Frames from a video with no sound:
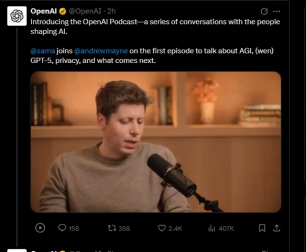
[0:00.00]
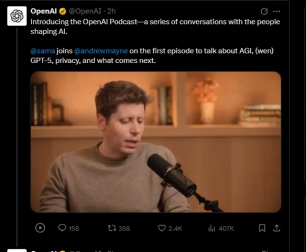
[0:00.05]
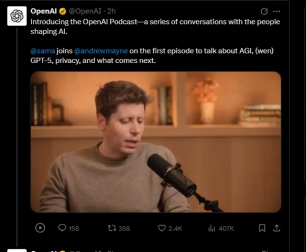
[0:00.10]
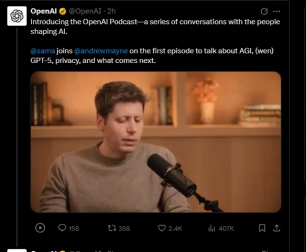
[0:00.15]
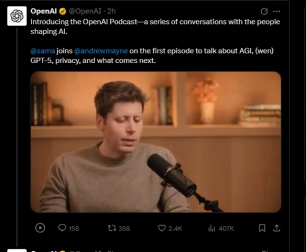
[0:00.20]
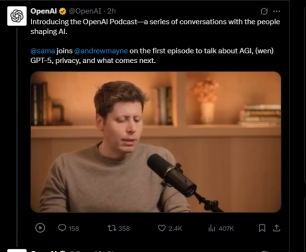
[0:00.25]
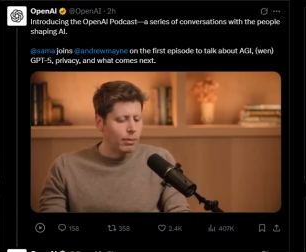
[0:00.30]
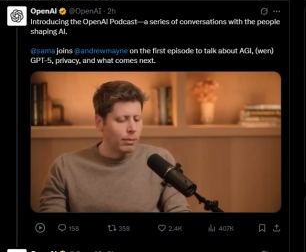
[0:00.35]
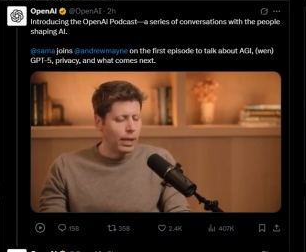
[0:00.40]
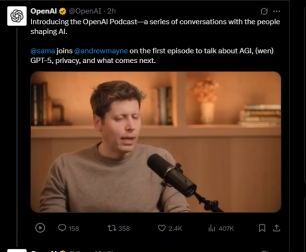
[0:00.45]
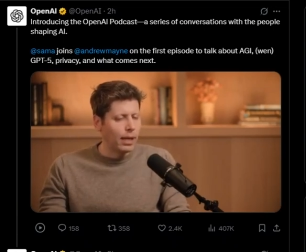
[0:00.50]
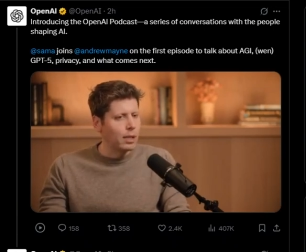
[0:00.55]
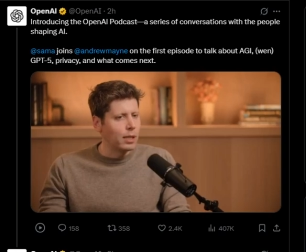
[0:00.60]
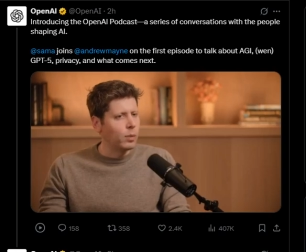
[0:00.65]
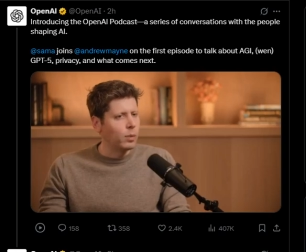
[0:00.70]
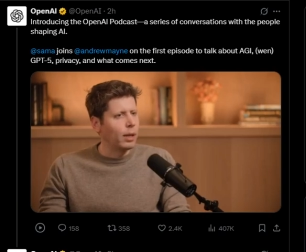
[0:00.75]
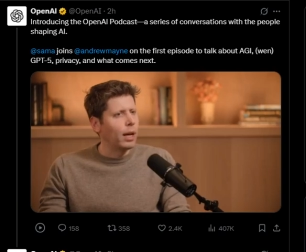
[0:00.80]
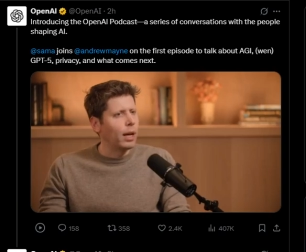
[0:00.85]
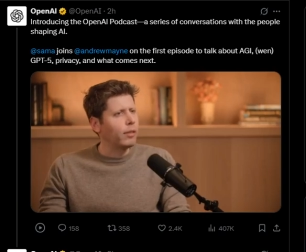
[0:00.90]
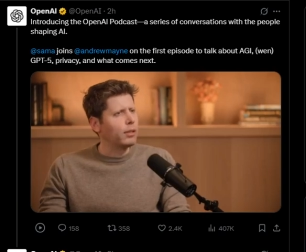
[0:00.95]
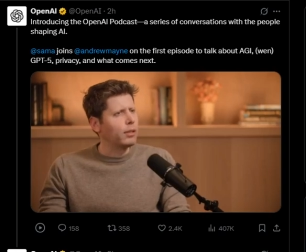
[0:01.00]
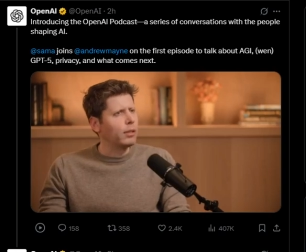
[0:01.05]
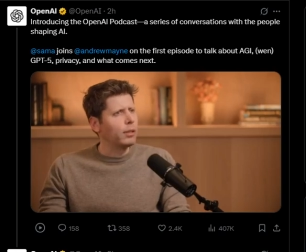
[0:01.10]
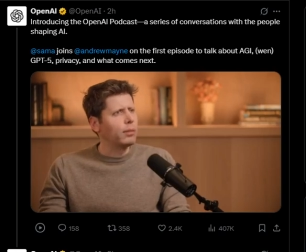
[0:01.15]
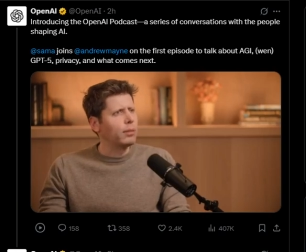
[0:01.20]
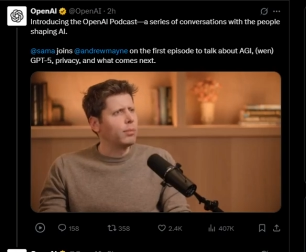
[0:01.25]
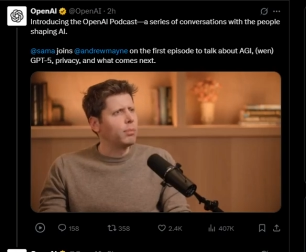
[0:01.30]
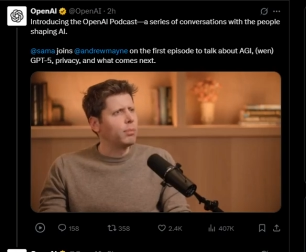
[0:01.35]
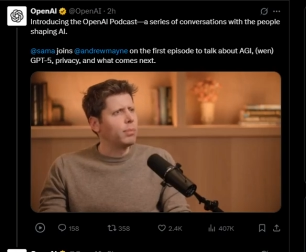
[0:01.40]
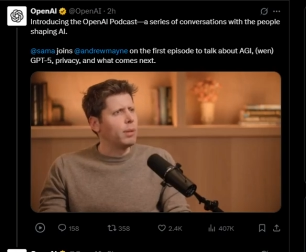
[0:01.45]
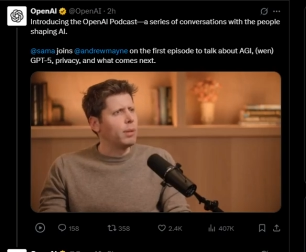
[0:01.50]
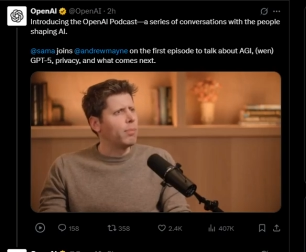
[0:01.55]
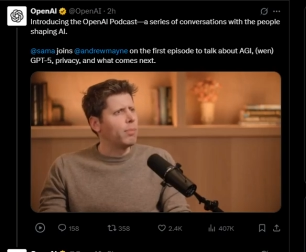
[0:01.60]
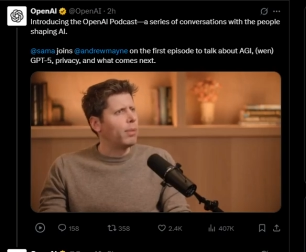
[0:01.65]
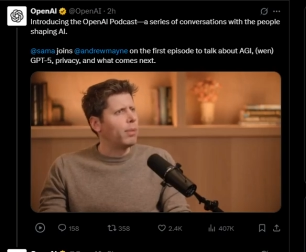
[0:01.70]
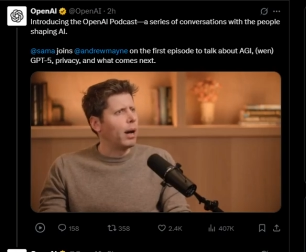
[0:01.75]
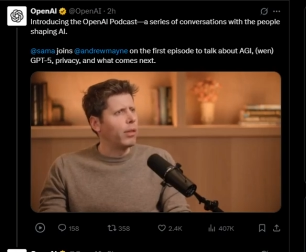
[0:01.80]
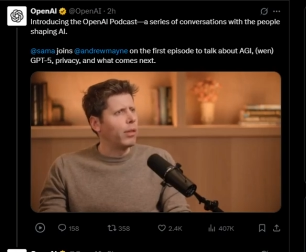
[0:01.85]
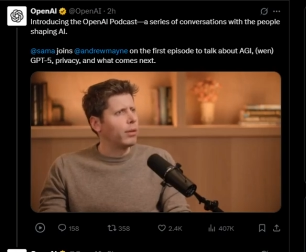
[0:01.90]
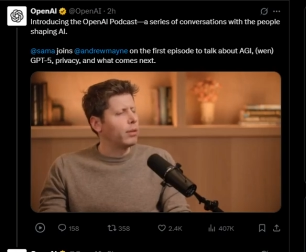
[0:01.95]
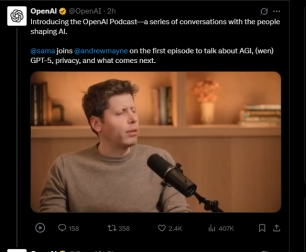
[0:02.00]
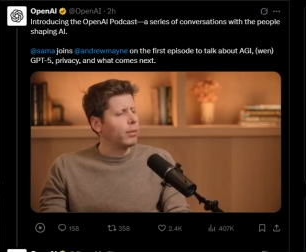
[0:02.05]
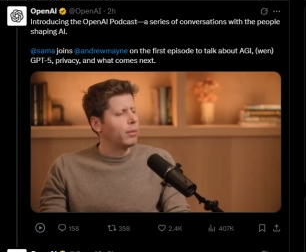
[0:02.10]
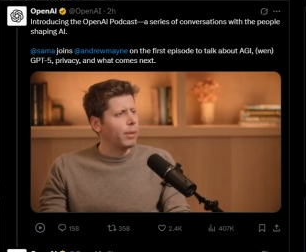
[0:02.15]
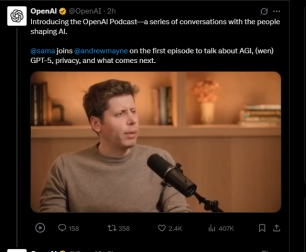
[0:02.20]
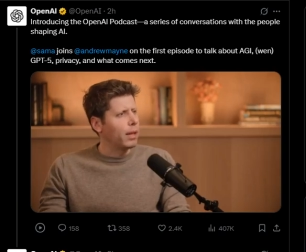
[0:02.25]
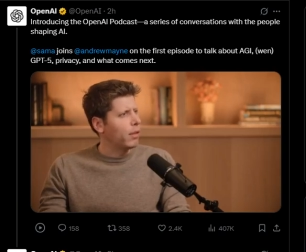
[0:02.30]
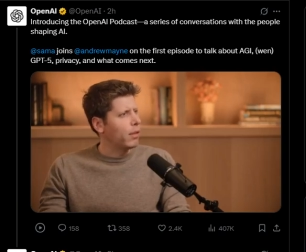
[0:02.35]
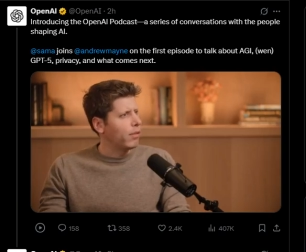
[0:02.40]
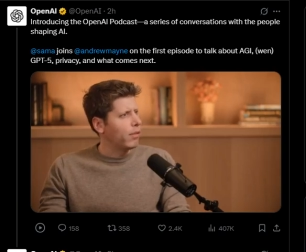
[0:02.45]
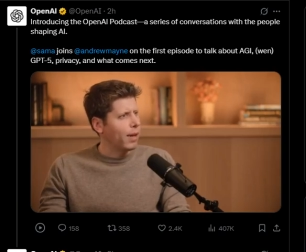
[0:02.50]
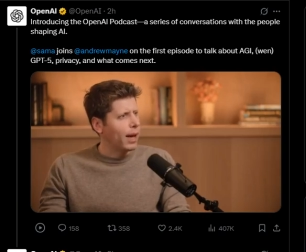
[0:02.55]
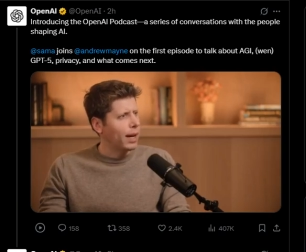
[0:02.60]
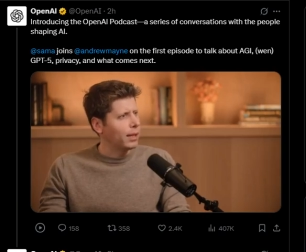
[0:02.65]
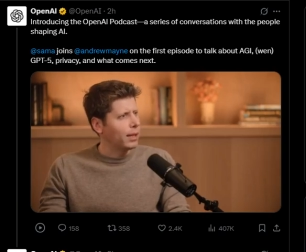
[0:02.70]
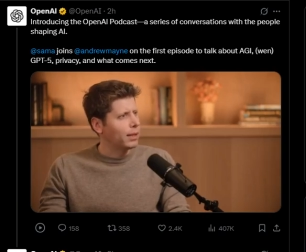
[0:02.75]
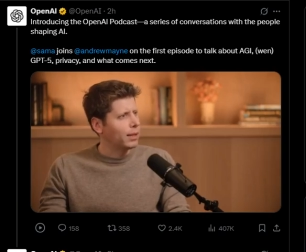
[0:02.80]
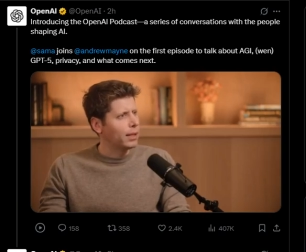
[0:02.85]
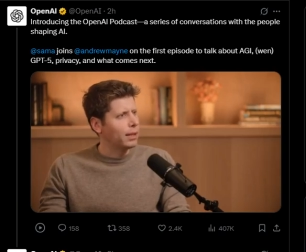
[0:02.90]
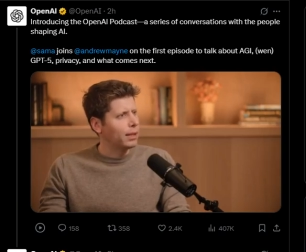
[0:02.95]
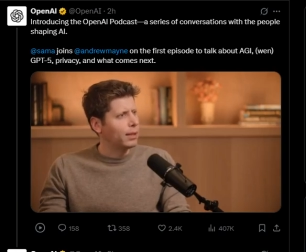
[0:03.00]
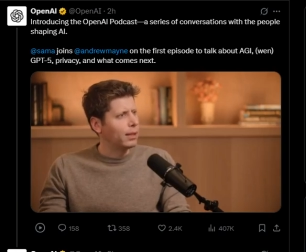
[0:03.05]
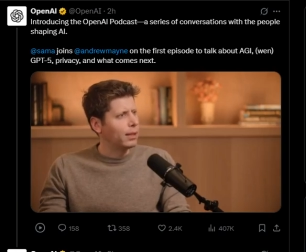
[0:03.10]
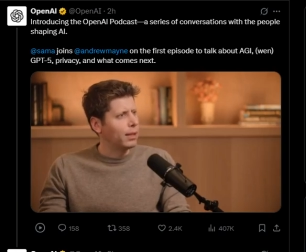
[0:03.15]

don't think my kids will ever be bothered by the fact that